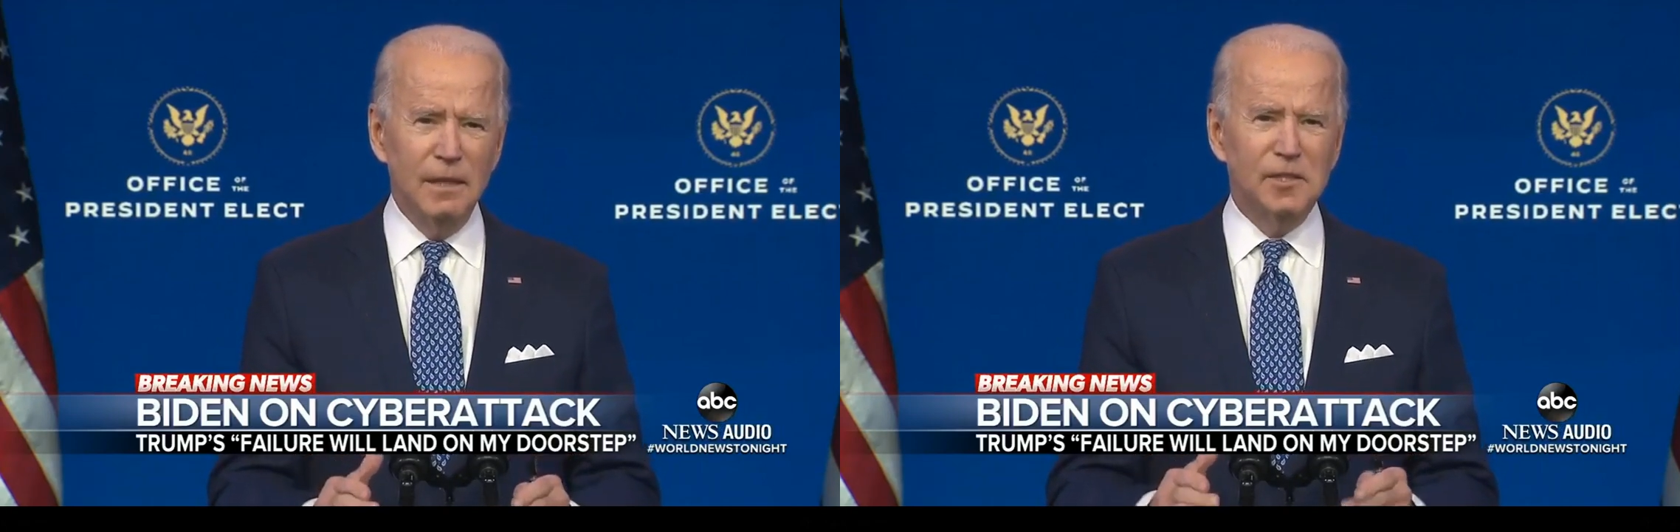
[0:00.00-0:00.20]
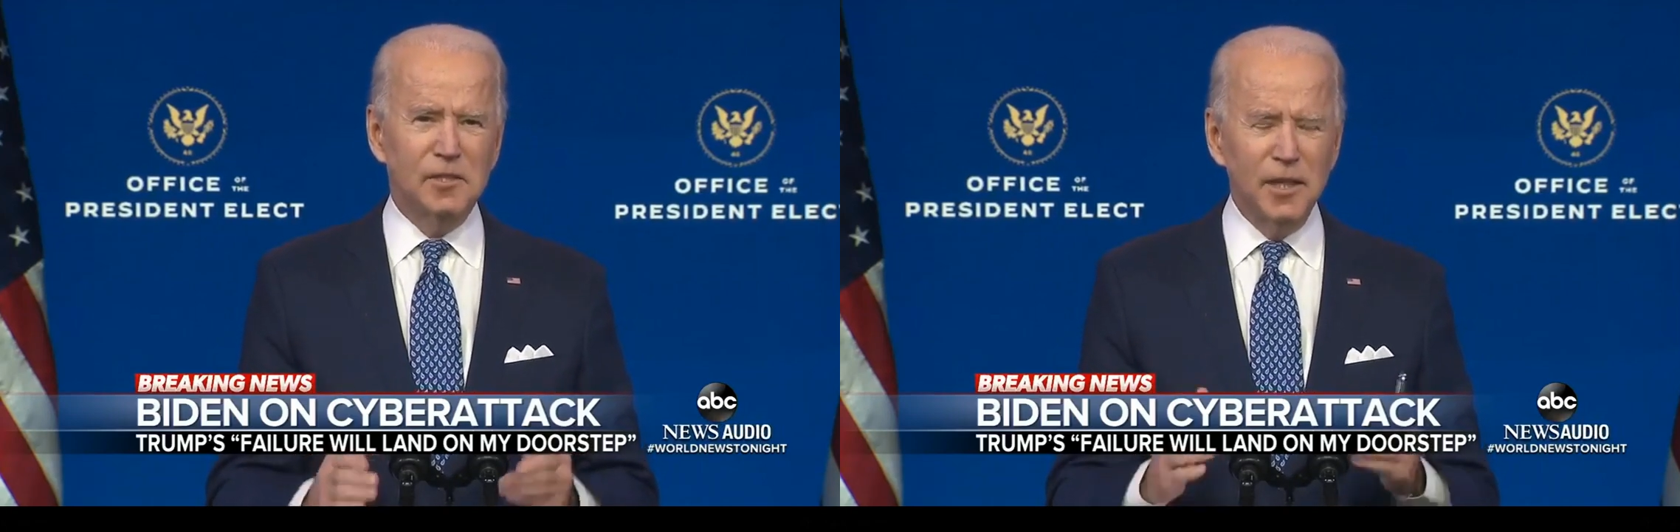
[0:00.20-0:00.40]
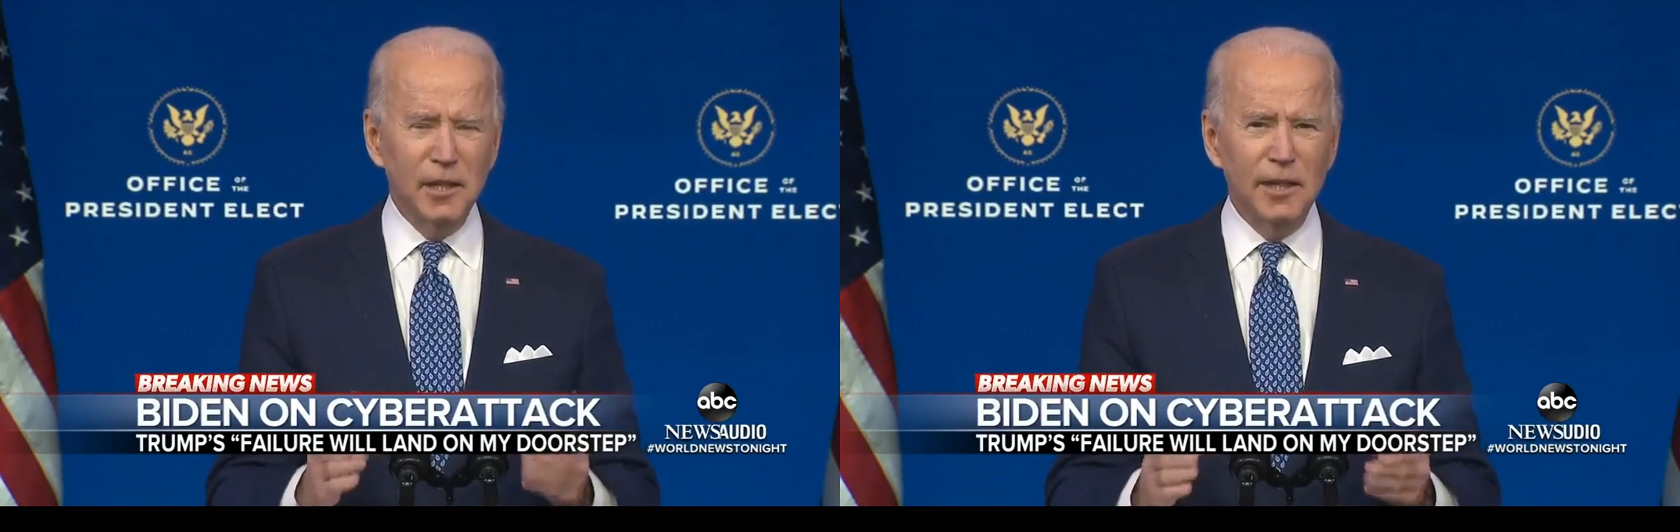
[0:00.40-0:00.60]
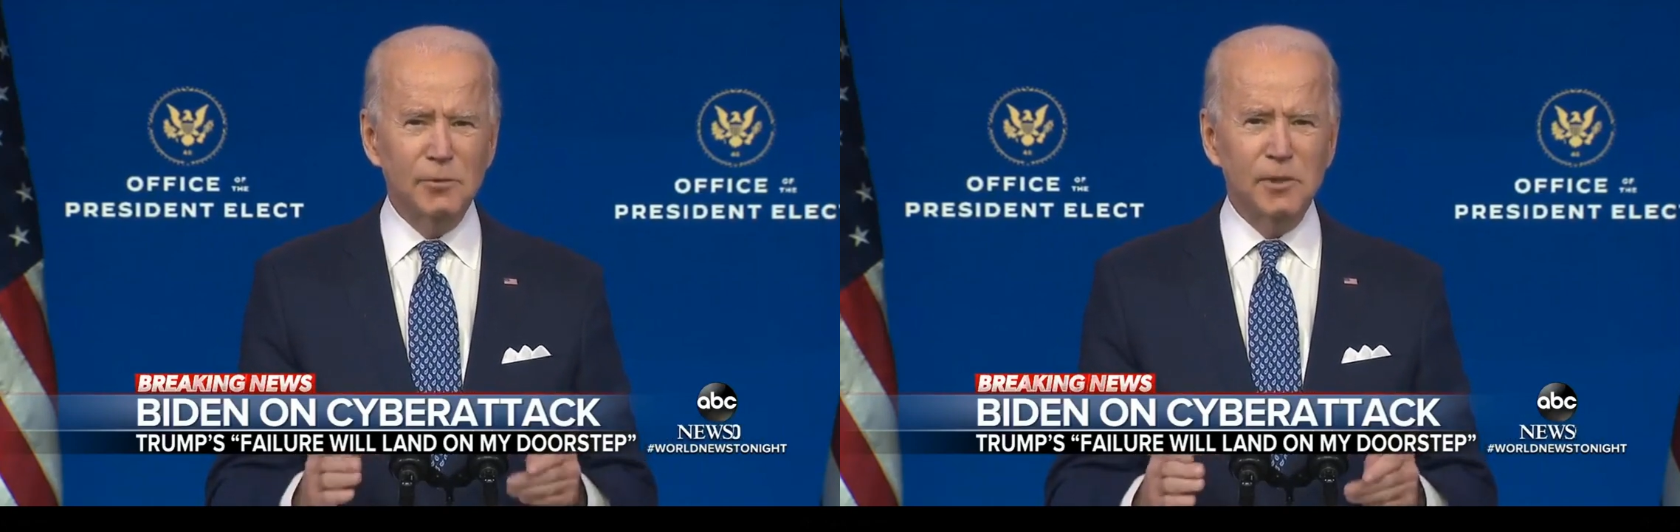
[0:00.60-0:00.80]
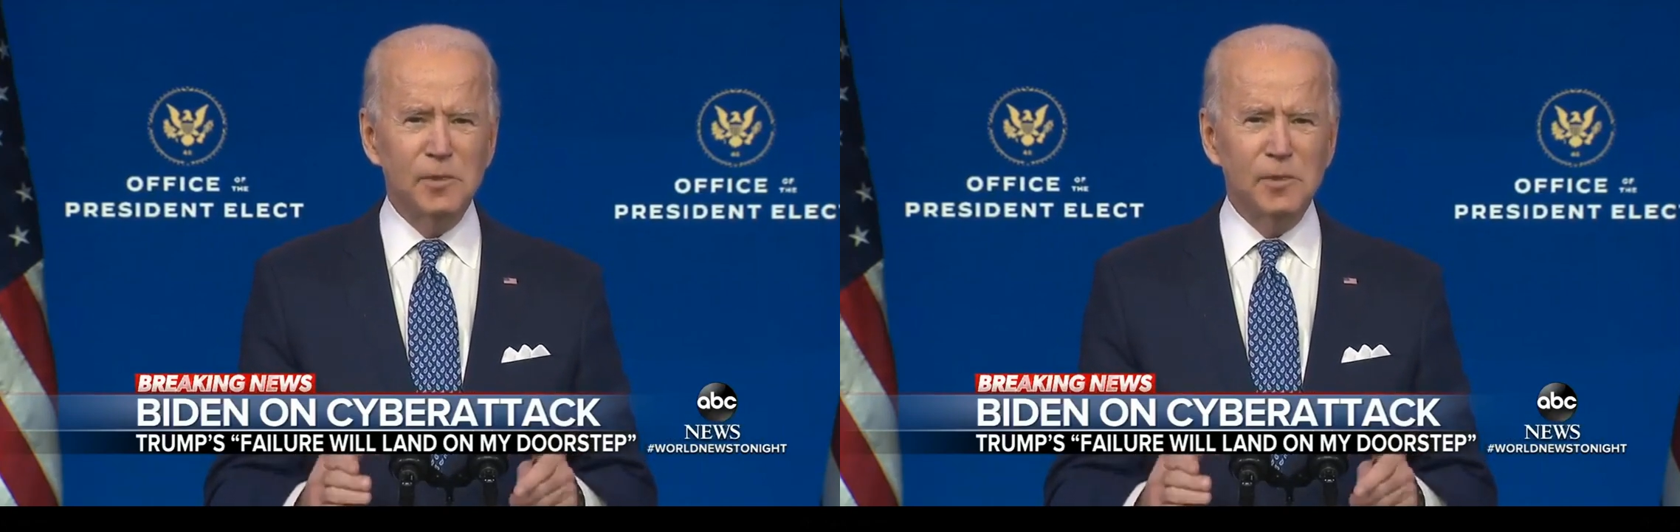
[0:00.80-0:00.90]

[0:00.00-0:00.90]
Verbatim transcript: It's still his